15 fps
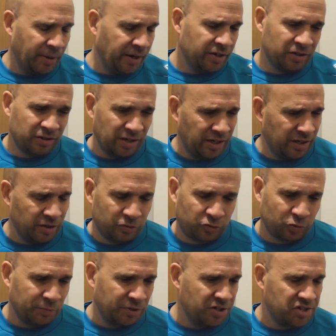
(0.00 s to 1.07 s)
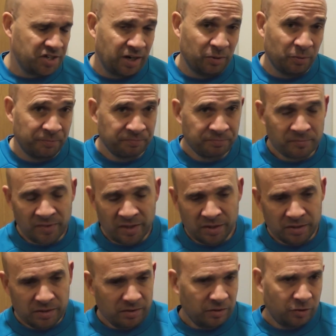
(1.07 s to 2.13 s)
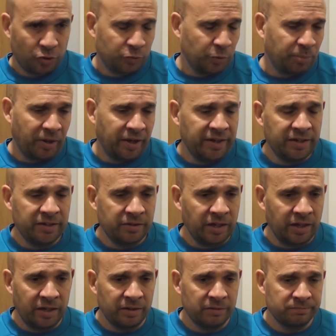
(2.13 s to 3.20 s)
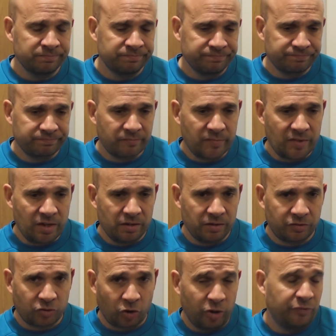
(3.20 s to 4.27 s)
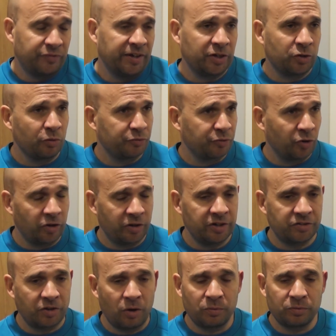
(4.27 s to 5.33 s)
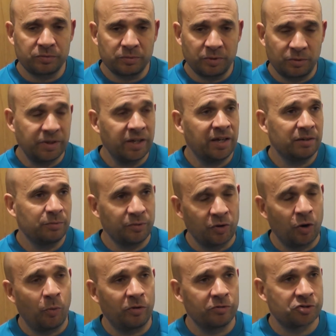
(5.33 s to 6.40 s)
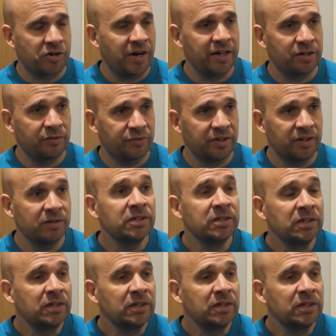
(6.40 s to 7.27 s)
I heard somebody shout because we're playing Scottie Fenwick up front on his own. Well, yeah, we've got one striker fit.